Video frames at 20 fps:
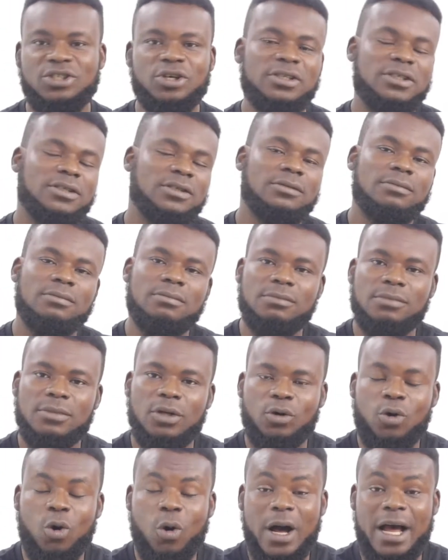just
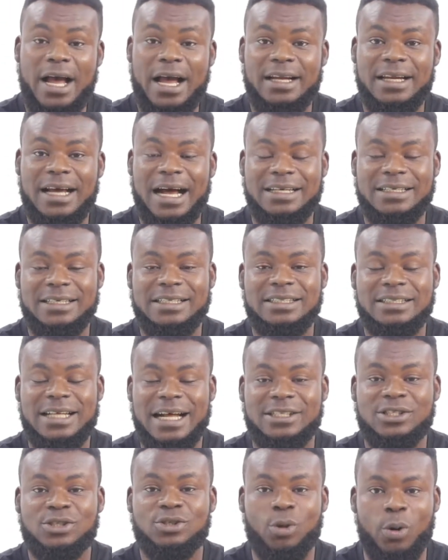go ahead and they
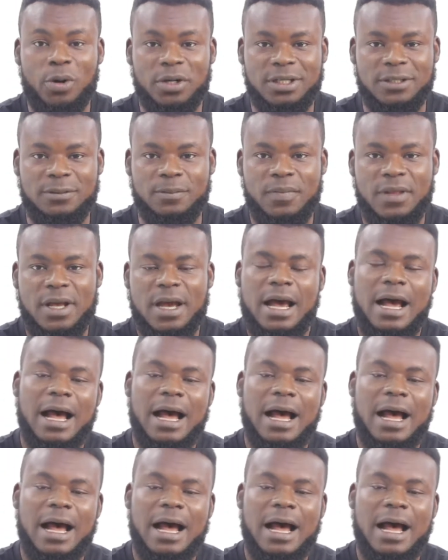start talking.